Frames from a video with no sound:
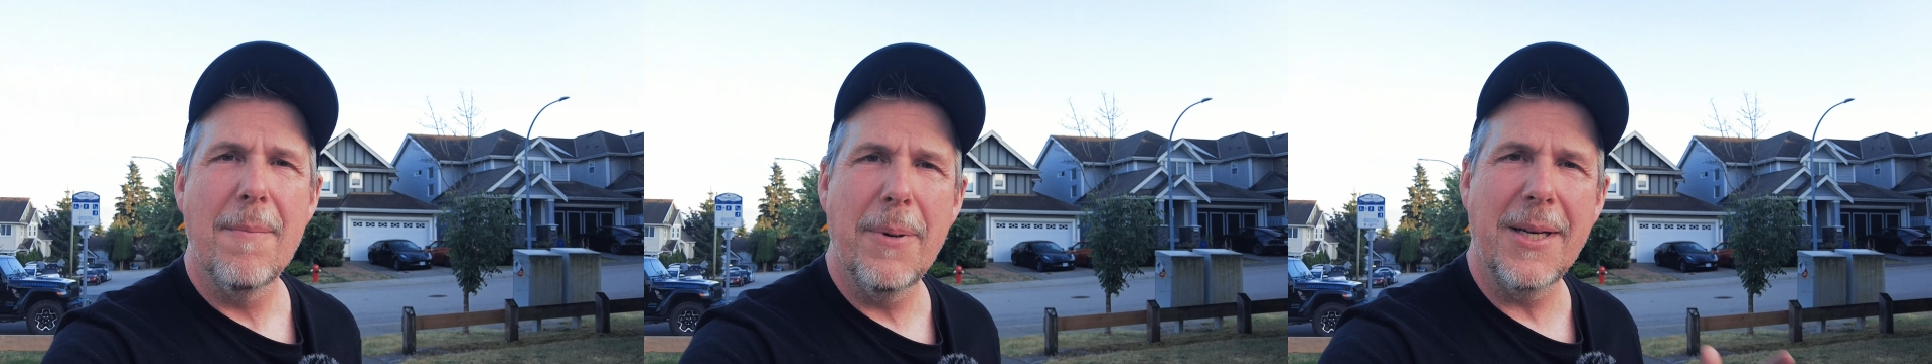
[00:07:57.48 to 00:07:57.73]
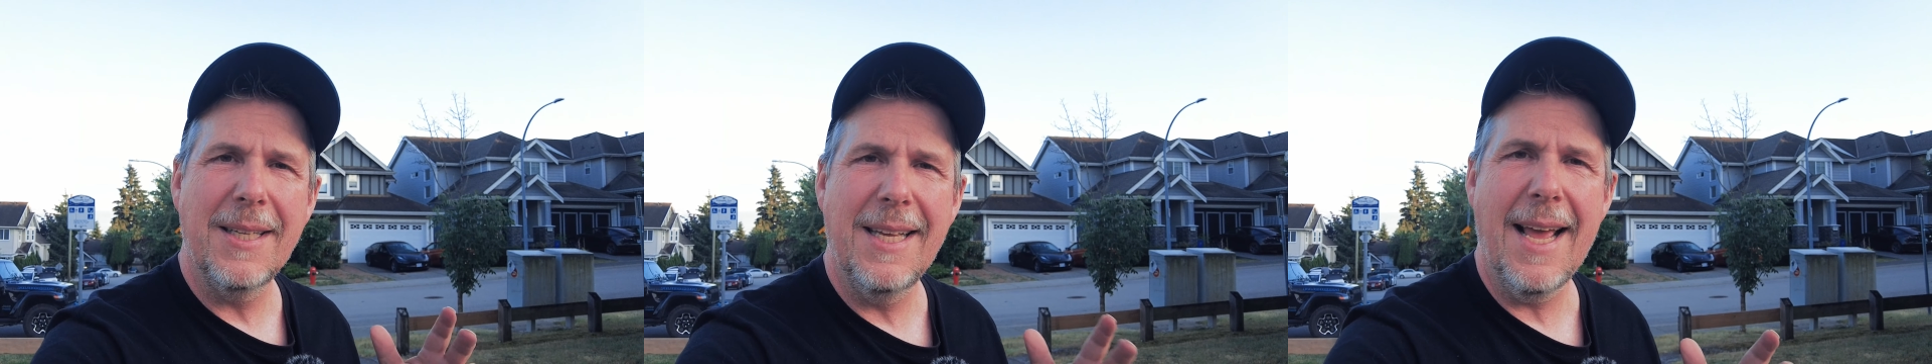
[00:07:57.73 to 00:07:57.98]

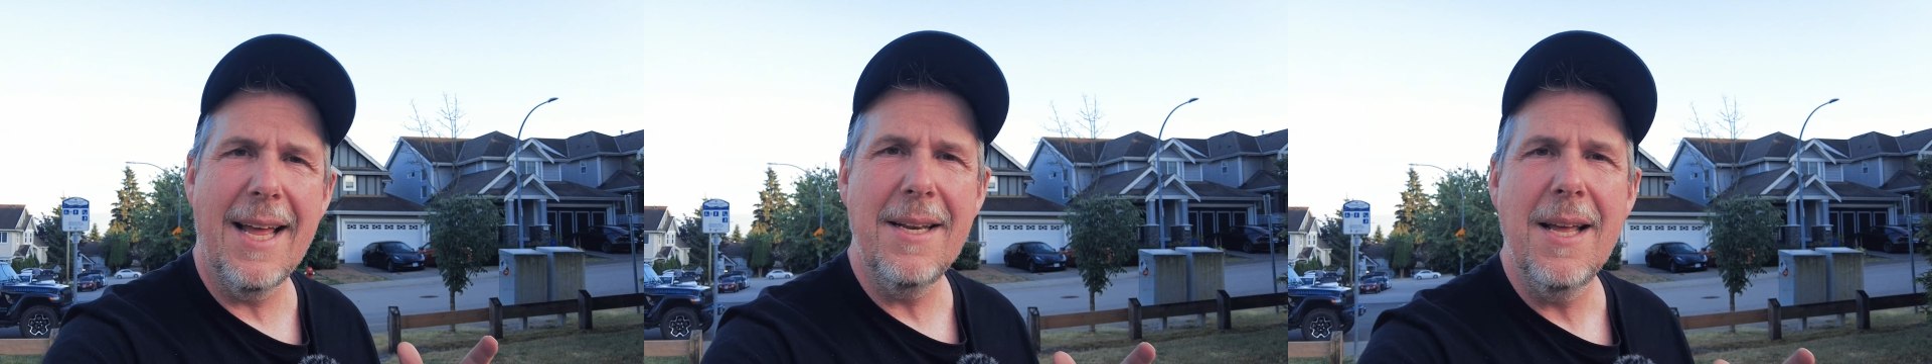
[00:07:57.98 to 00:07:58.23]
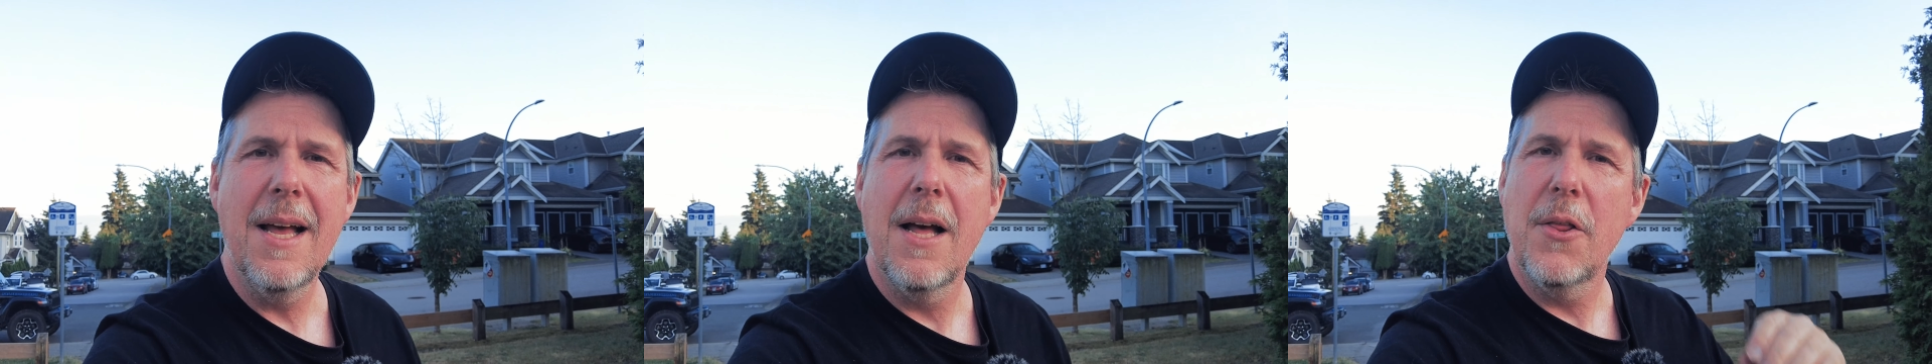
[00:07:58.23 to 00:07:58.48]
But
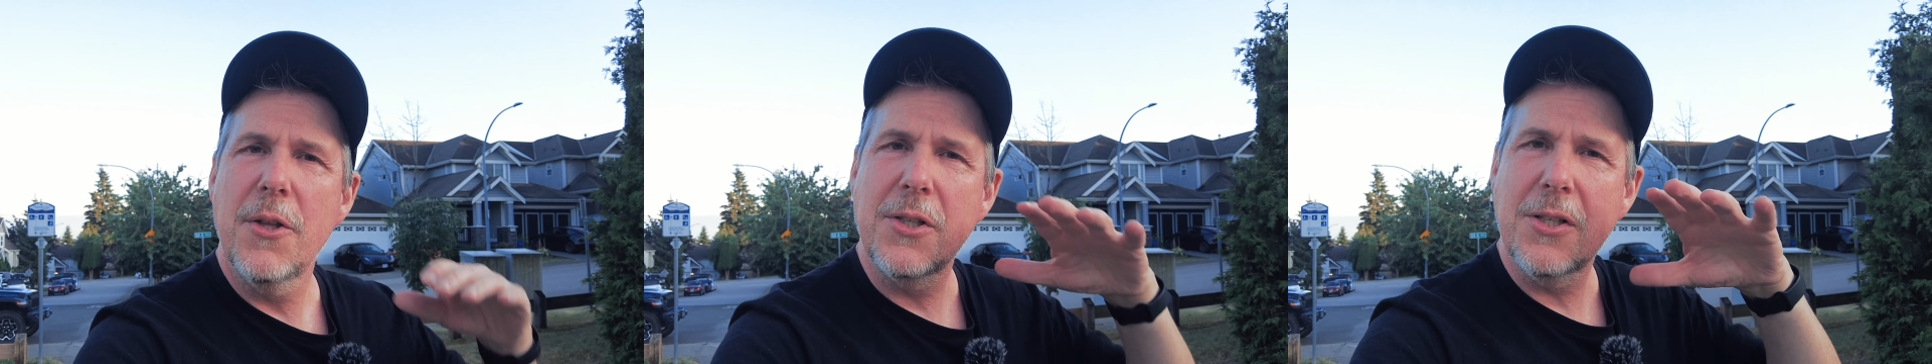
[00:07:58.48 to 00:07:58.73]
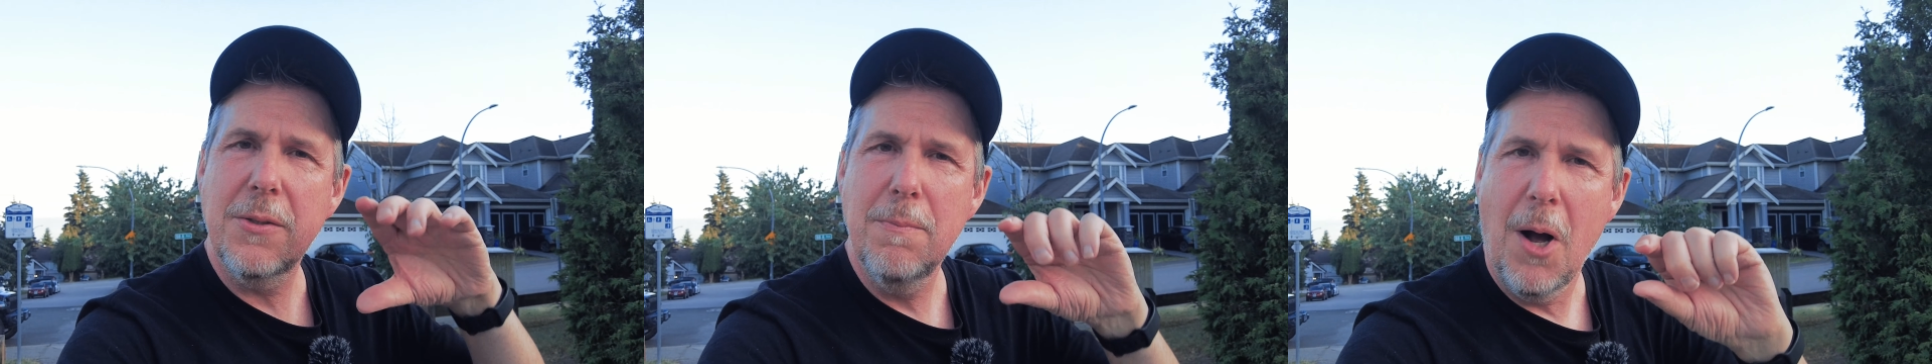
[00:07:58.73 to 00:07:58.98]
again, the
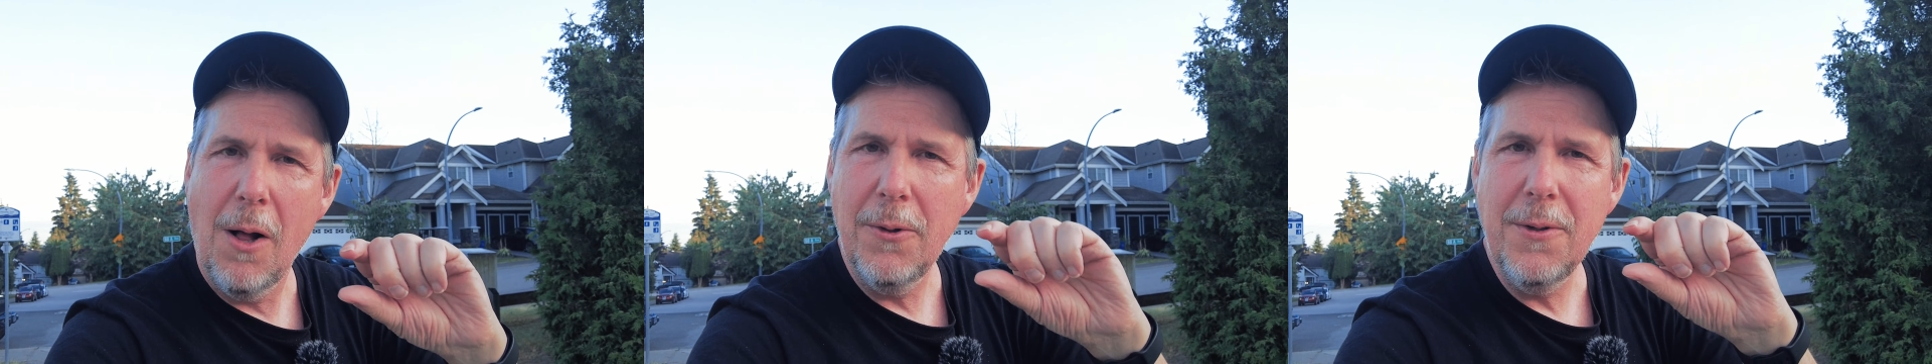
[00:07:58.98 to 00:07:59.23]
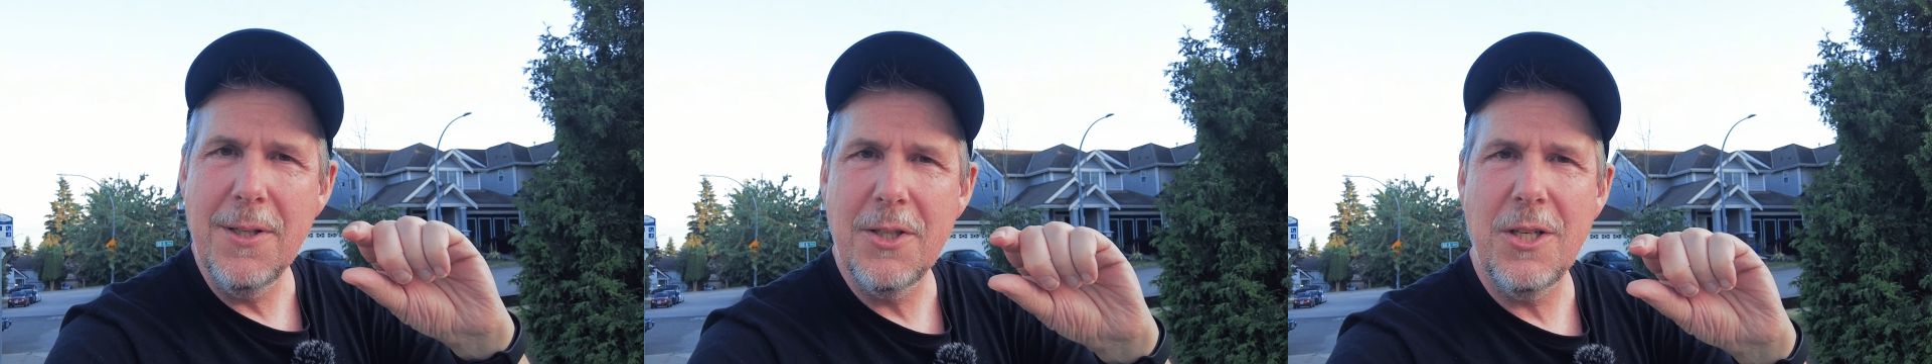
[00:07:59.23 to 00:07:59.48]

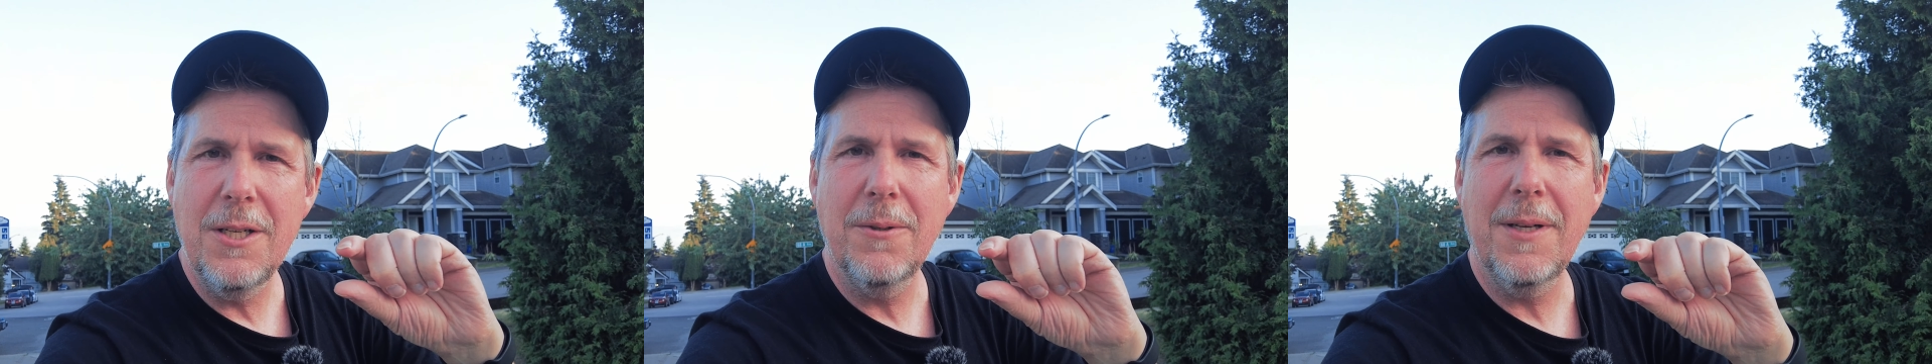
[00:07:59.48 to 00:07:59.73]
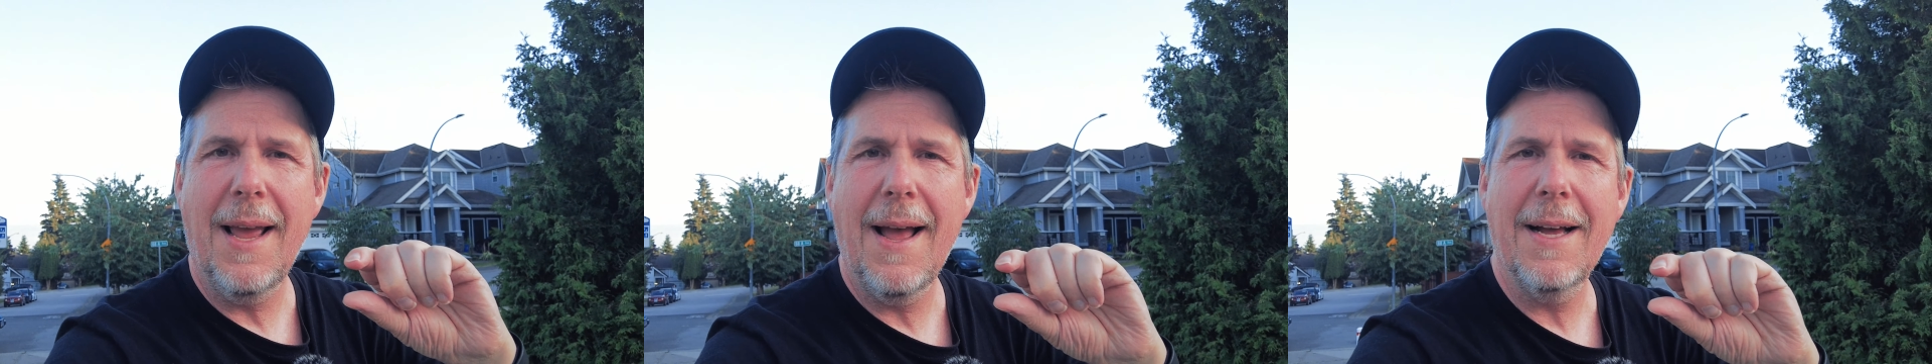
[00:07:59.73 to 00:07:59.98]
smaller the
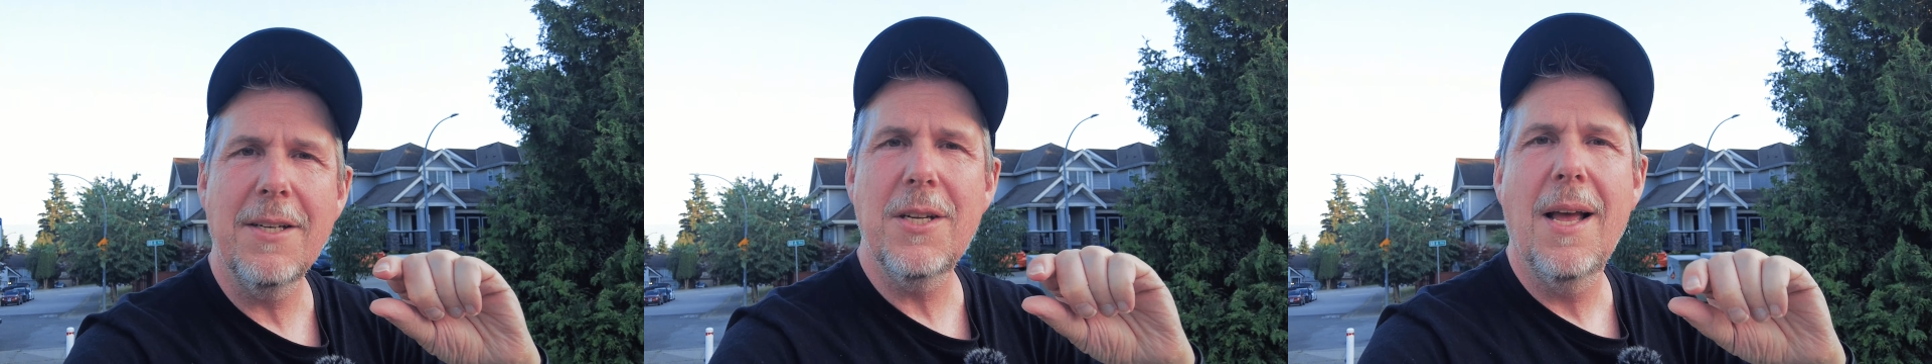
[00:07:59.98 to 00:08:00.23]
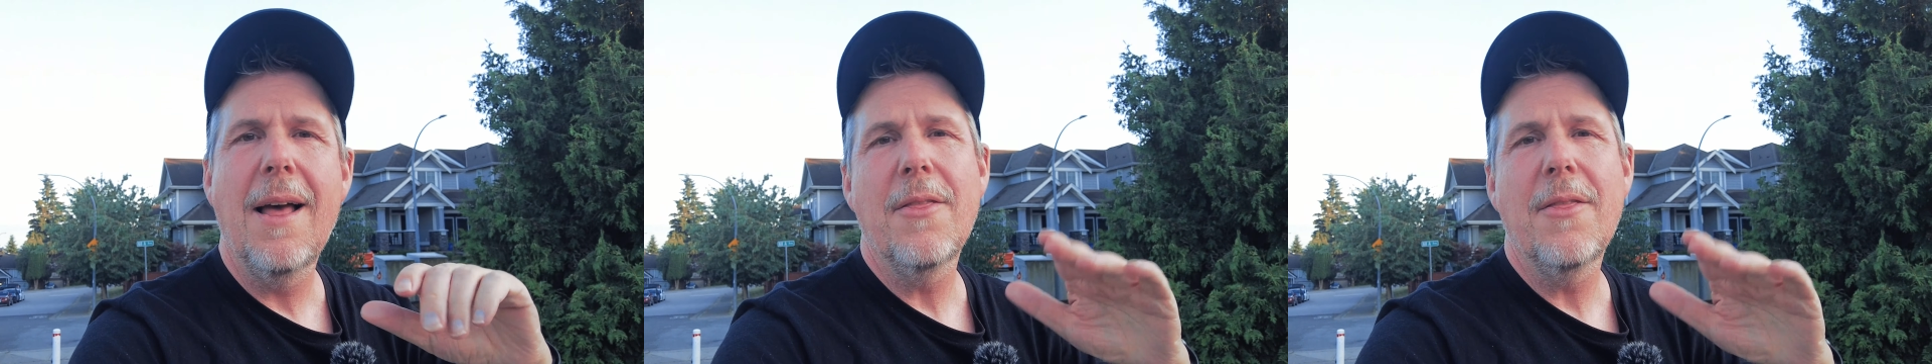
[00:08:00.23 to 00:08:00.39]
geocache,